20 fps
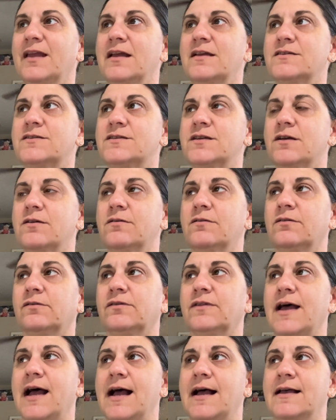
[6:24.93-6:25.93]
So
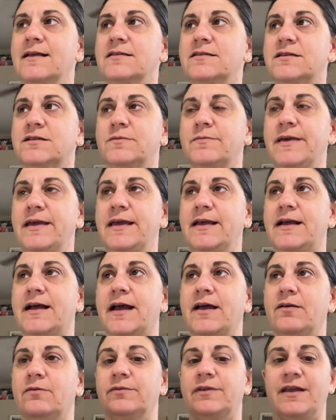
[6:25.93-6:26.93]
last week
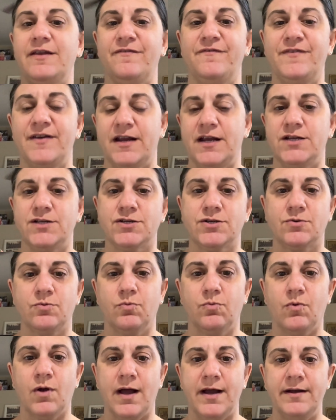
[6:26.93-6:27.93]
I only finished
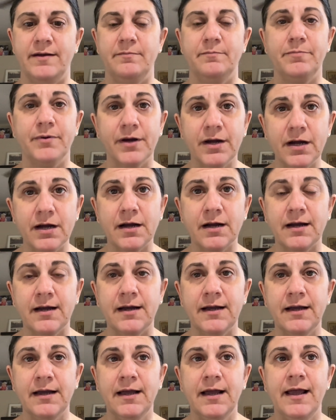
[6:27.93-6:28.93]
one
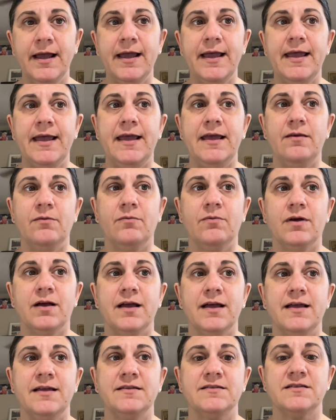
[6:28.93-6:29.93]
book. It
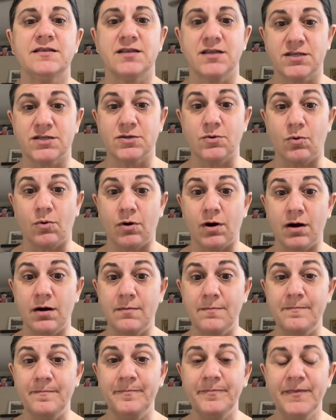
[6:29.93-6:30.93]
was The
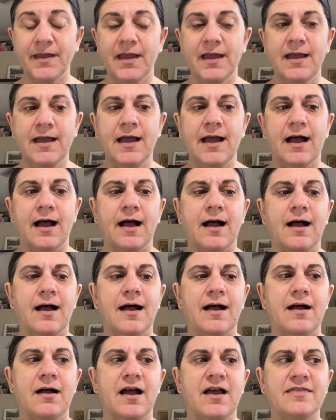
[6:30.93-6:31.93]
Storm.
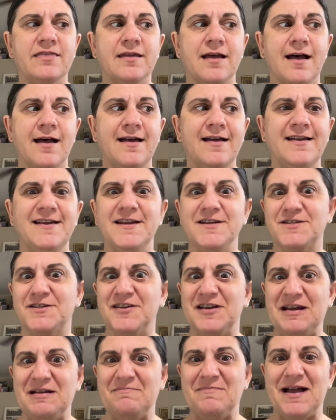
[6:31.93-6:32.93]
I thought
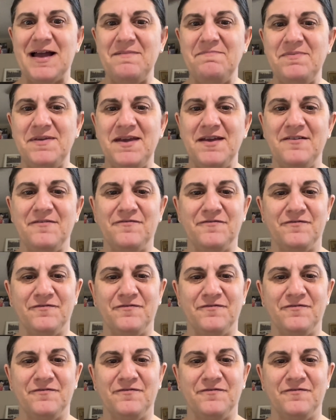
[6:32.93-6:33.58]
initially it might be a